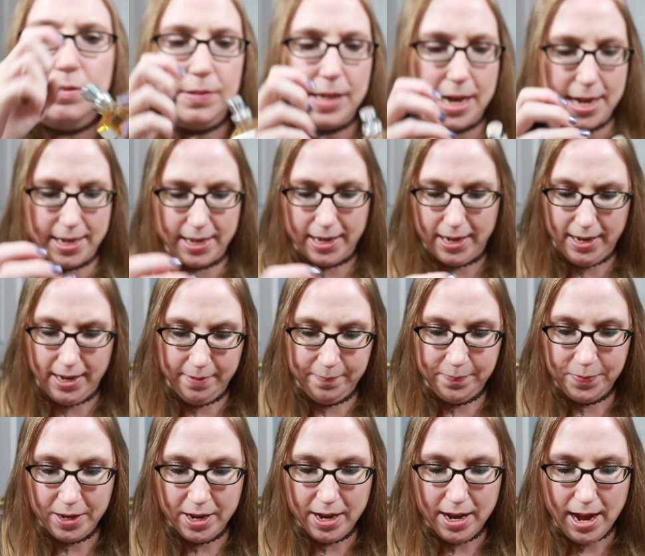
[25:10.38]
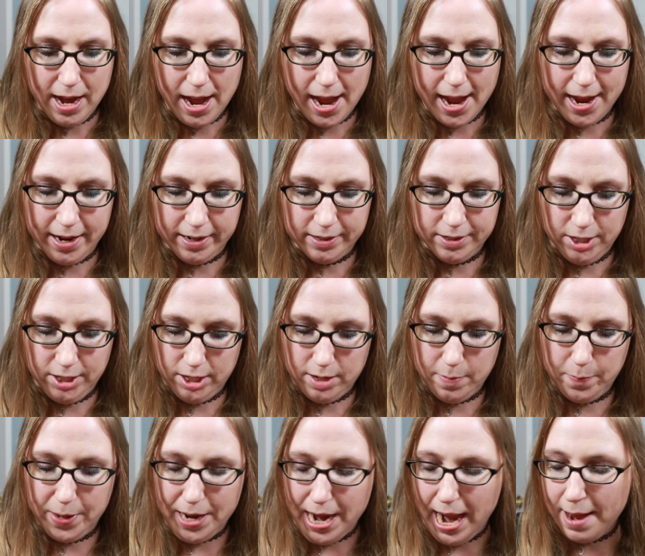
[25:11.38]
do like it. And,
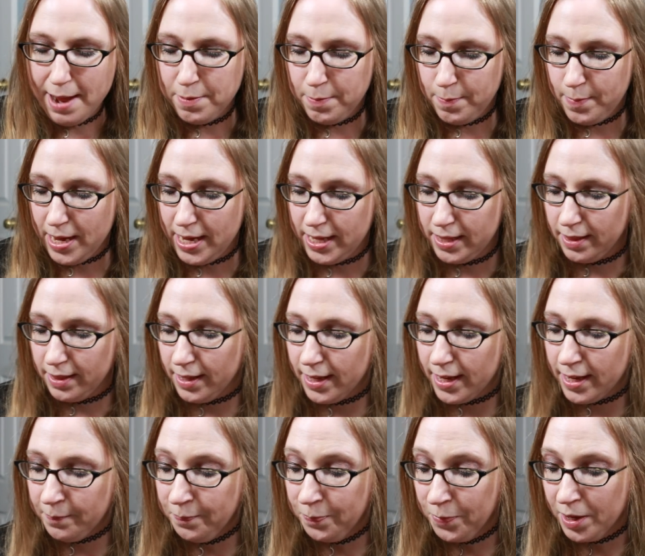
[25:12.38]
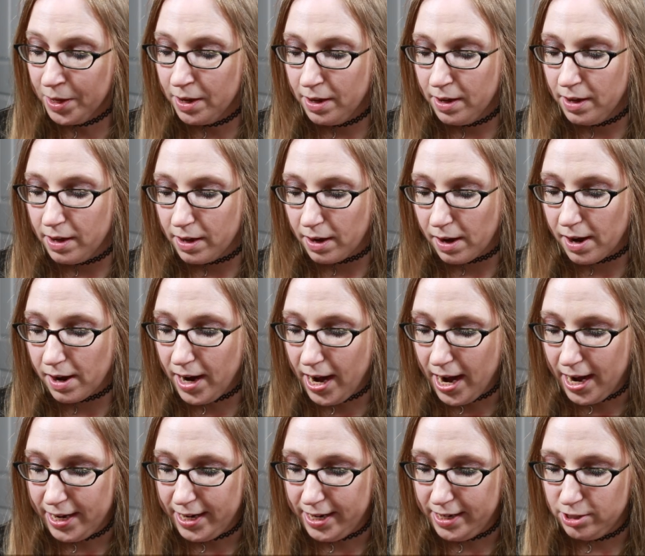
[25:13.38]
but I mainly
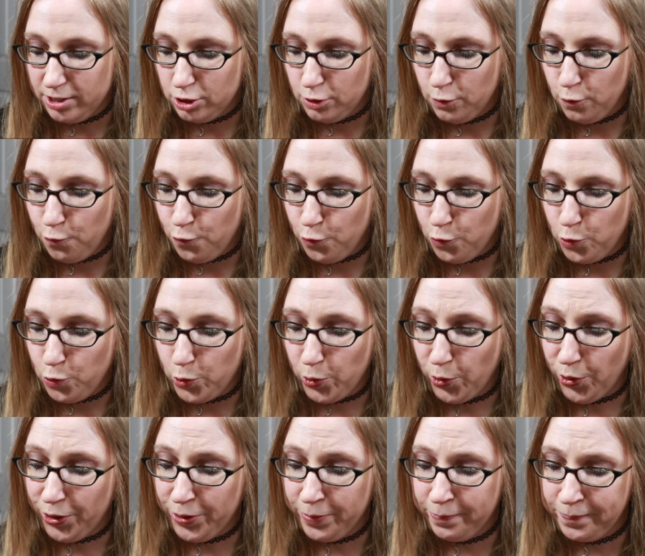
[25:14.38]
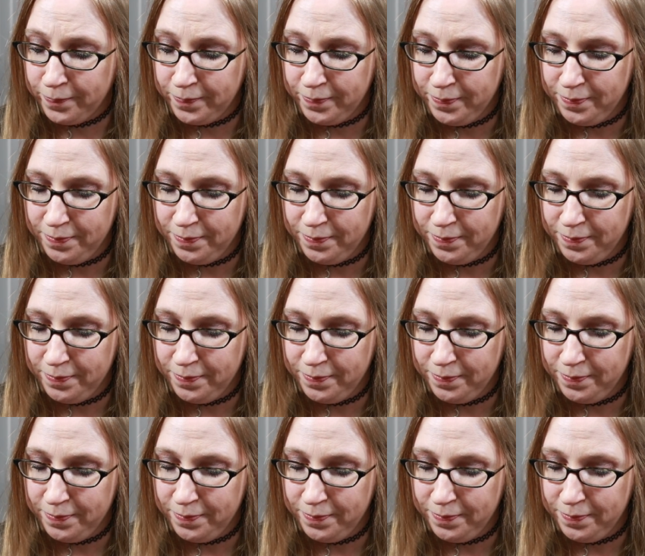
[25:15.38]
got it for